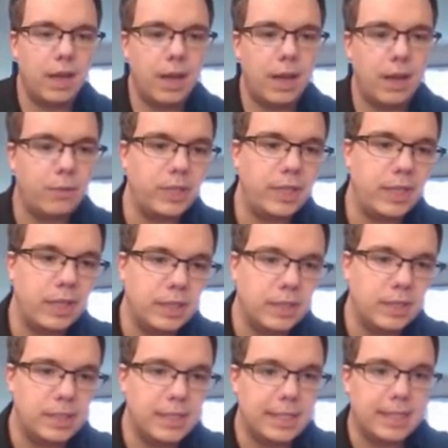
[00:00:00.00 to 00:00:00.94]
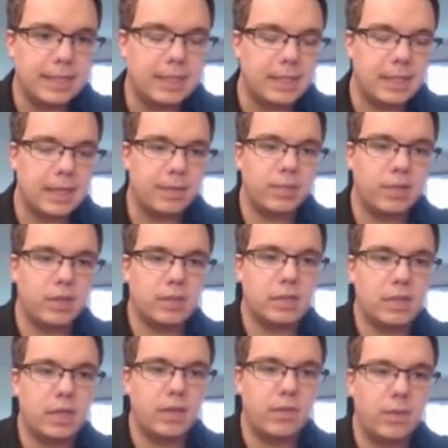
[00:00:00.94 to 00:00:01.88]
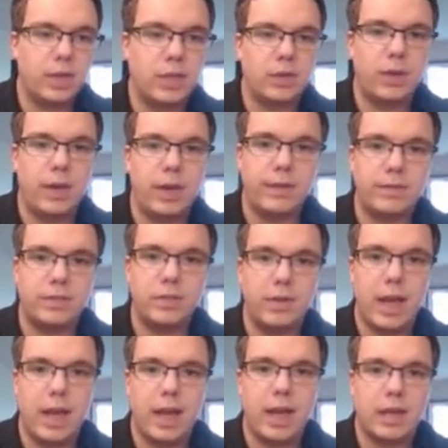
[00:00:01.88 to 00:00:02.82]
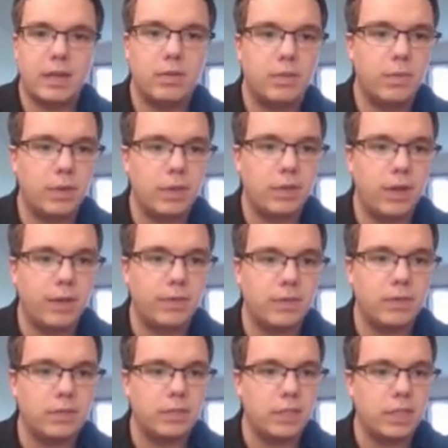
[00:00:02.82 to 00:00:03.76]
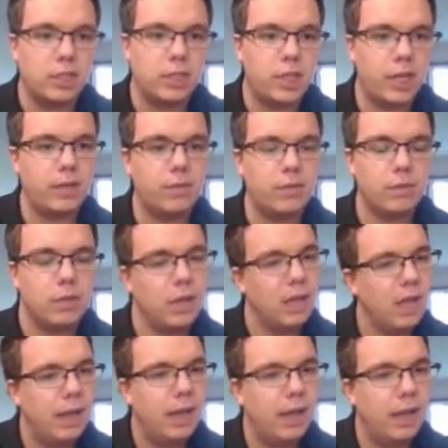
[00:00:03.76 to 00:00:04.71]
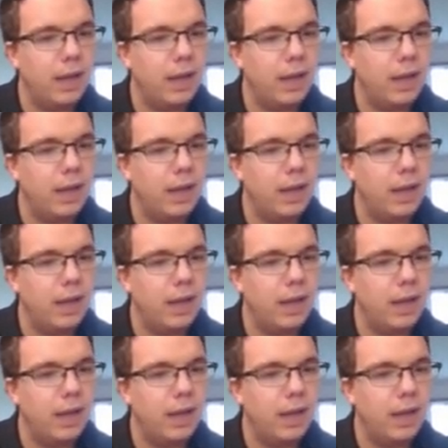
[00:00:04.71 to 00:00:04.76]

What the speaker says: And we did examples of when you have to add, when you have to use the chain rule,